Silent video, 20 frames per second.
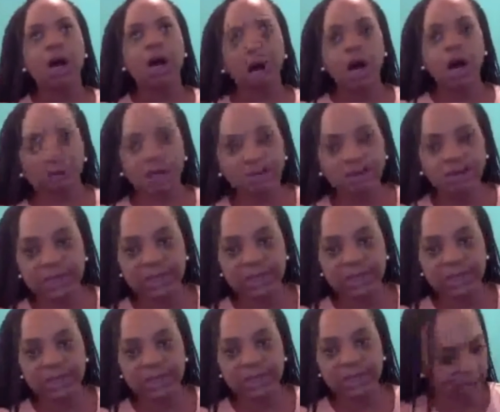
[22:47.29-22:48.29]
All of a
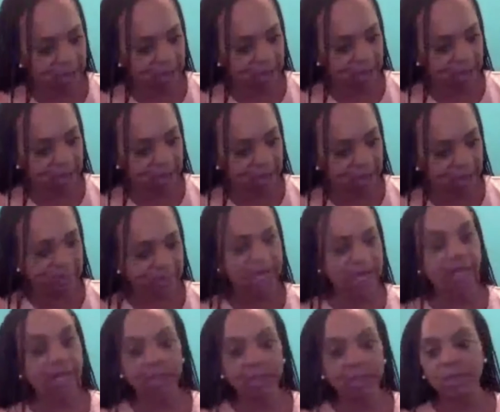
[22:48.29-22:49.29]
sudden, as I'm
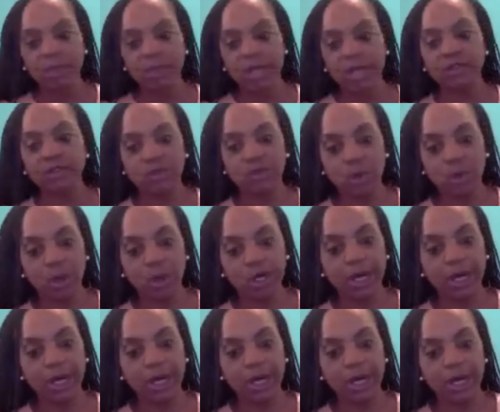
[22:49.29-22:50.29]
telling my
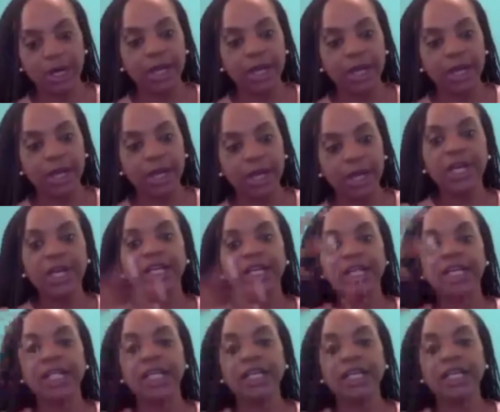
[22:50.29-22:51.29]
story, three
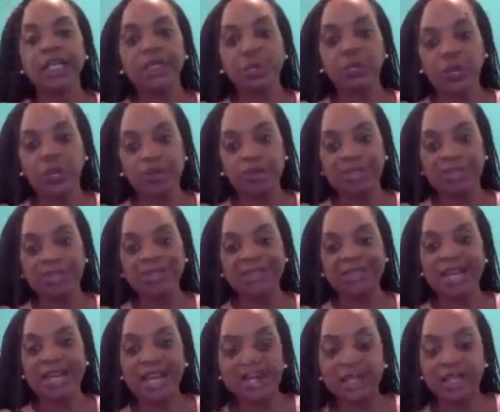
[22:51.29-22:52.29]
Kenyan women
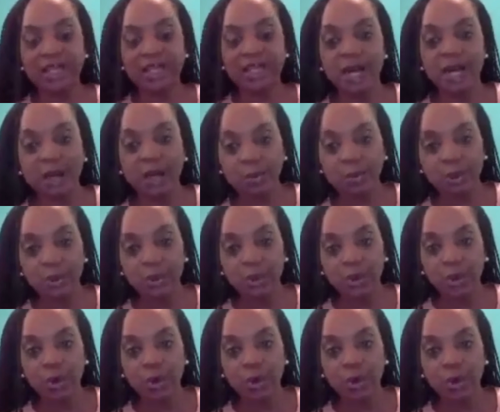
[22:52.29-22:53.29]
stand up
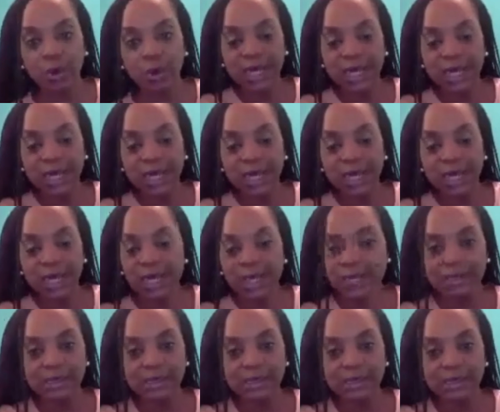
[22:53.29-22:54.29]
who were in
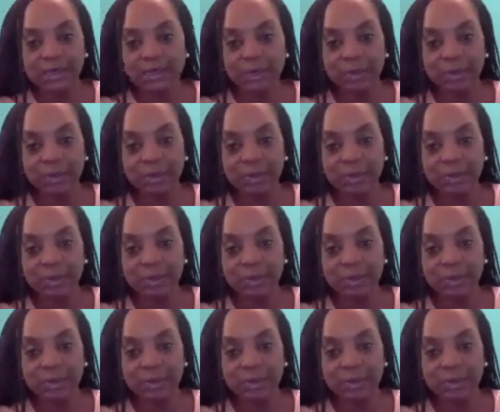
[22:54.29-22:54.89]
this meeting.